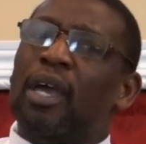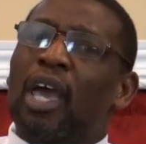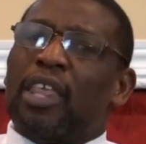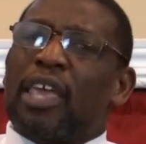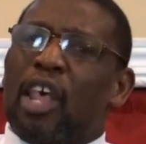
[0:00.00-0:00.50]

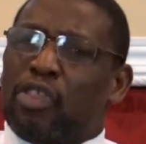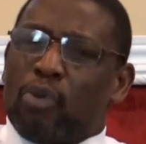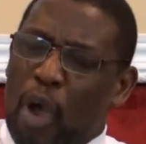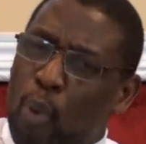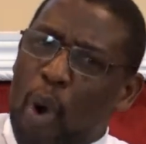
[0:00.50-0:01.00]
The,
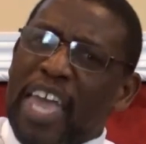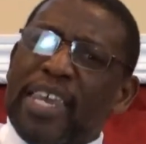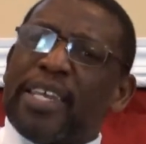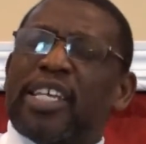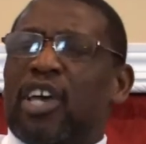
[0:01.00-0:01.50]
the, the
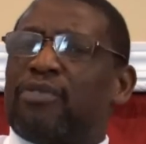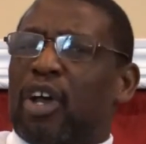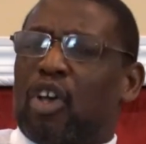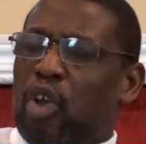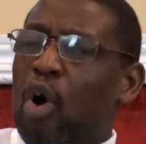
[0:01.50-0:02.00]
weightiness of
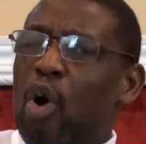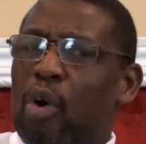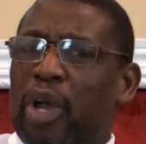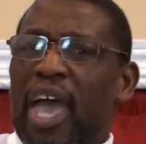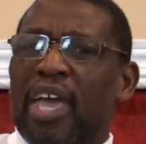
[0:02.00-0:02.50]
the
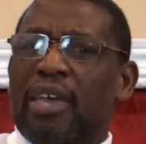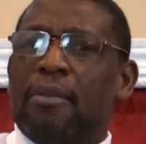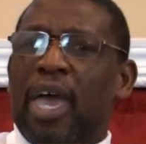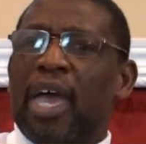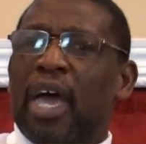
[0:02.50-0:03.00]
glory.
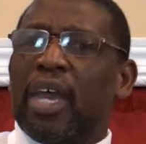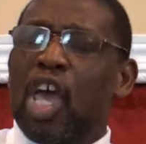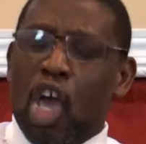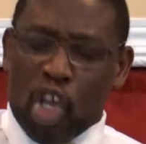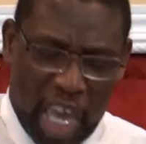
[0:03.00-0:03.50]
Amen.
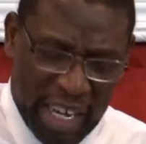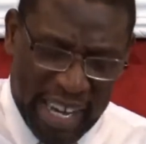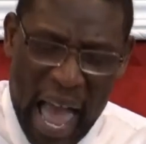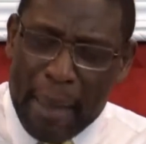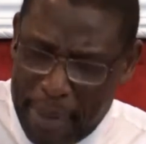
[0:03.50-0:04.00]

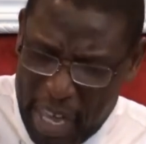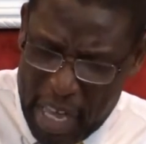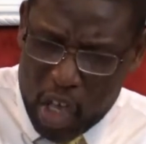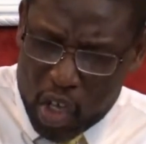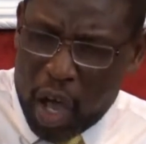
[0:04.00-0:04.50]
Cannot
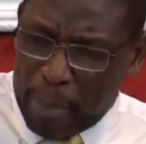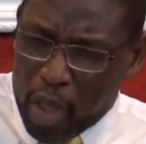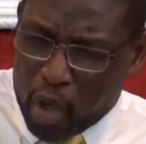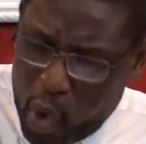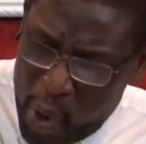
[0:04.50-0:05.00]
be um,
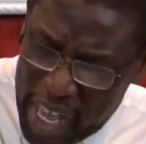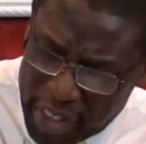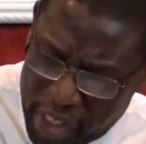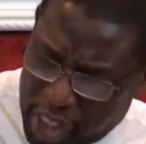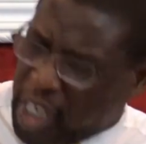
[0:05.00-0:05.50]

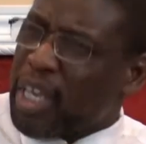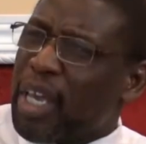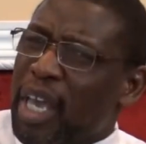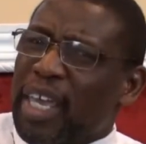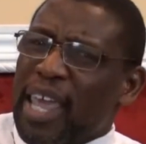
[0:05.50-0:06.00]
quenched.
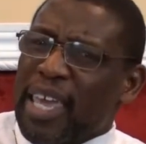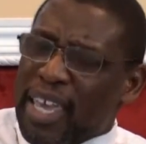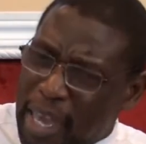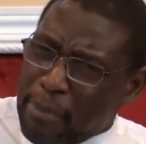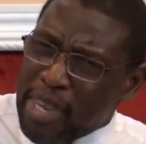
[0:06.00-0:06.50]
It,
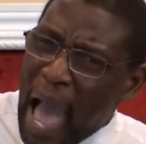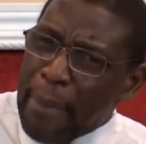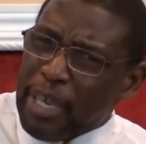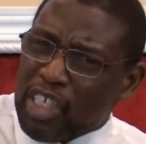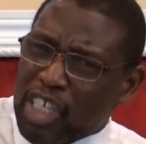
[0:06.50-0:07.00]
it
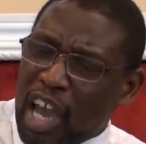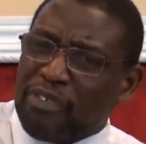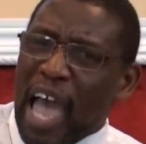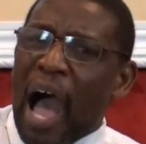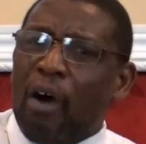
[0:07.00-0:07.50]
cannot be
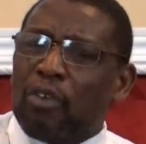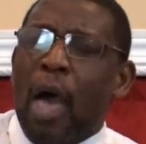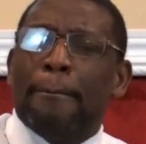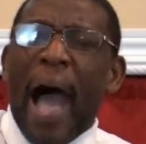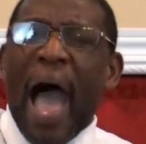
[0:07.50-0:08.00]
snuffed out
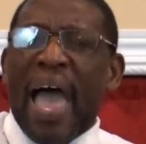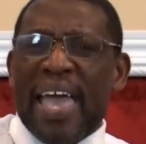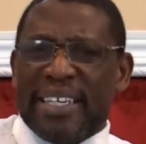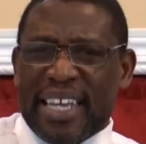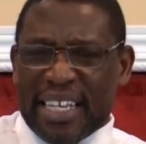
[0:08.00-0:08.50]
by
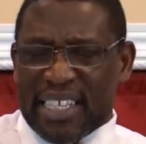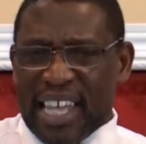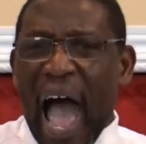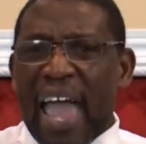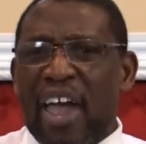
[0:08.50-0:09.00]
a
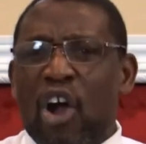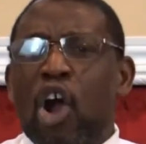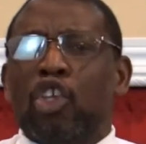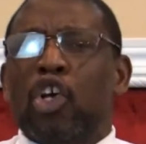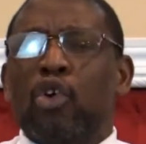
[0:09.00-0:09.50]
desire
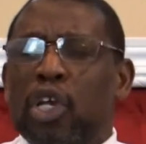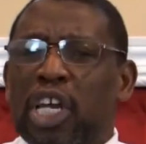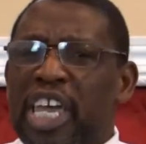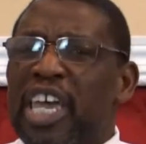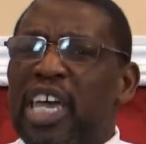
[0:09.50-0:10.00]
to
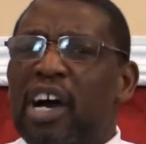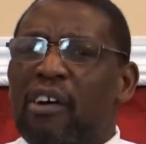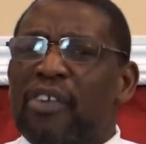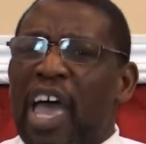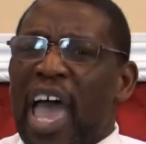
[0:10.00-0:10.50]

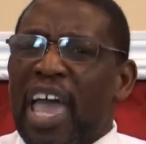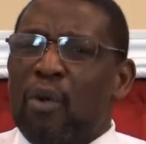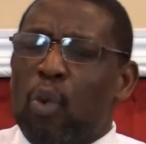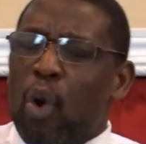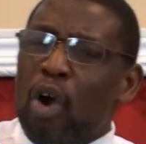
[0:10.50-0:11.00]
live
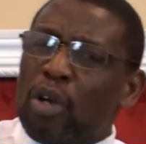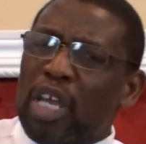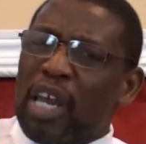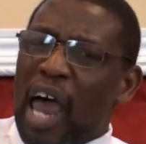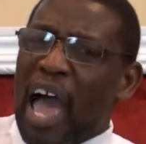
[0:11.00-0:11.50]
a
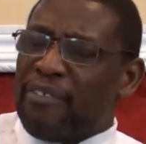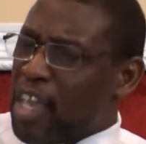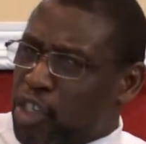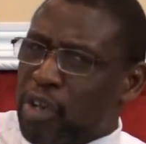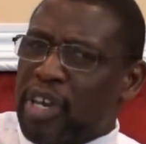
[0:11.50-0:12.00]
worldly life
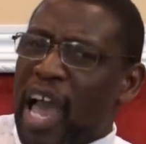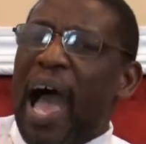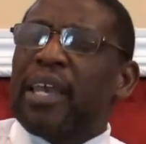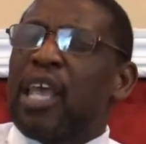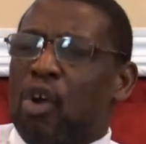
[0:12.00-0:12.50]
that you're
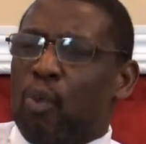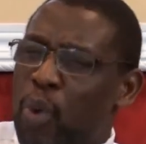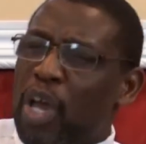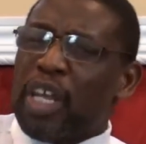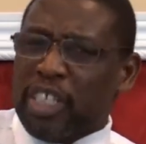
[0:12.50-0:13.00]
not
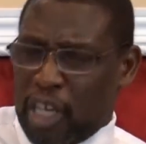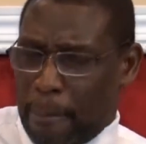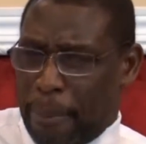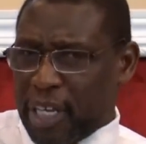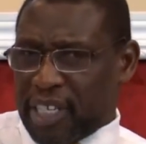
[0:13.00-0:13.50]
willing to
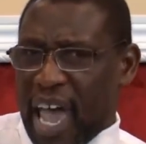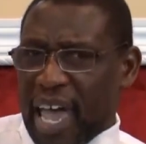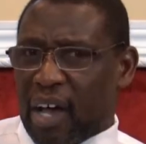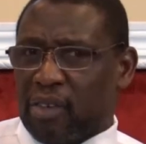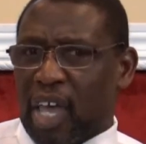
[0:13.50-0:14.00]
put
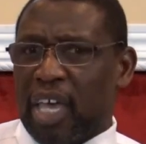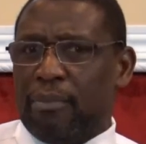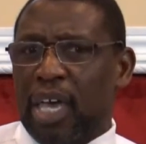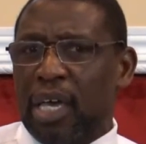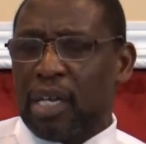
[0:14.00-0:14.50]
down.
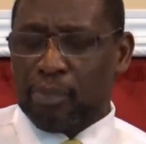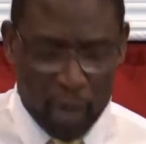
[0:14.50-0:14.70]
Amen.